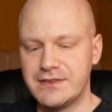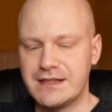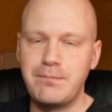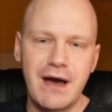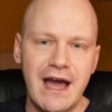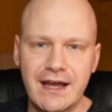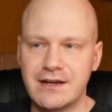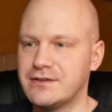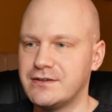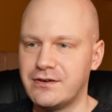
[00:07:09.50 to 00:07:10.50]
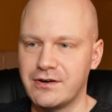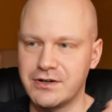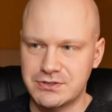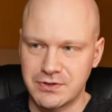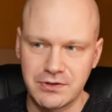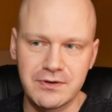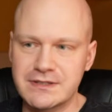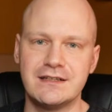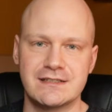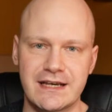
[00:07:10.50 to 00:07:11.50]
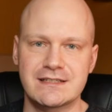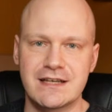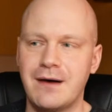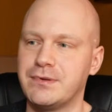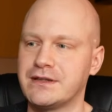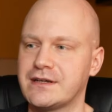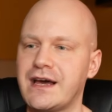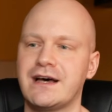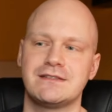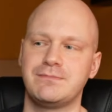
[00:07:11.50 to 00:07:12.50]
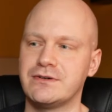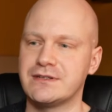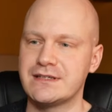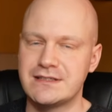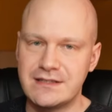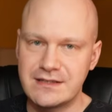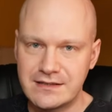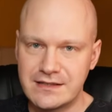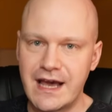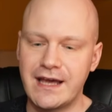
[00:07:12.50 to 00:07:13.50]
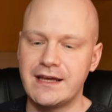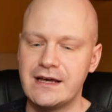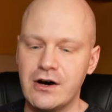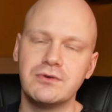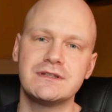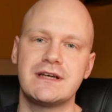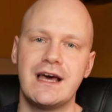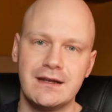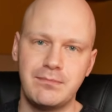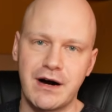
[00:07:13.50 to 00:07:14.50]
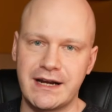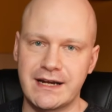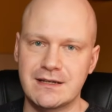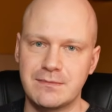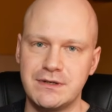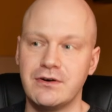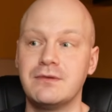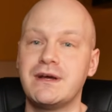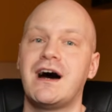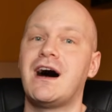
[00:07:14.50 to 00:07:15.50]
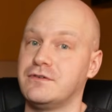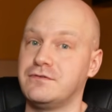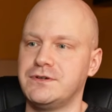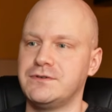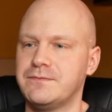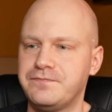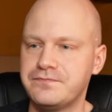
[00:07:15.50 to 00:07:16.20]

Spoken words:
The bank or Control-Alt in this example cares about this. They hold and buy XRP on behalf of you.